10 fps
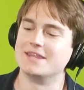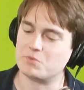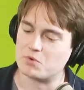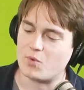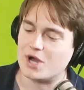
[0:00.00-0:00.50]

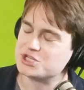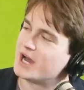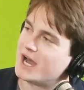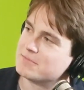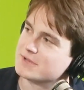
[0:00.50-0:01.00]
were watching I
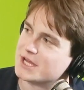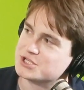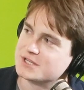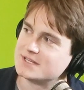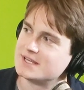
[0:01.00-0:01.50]
Am
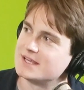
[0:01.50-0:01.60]
Legend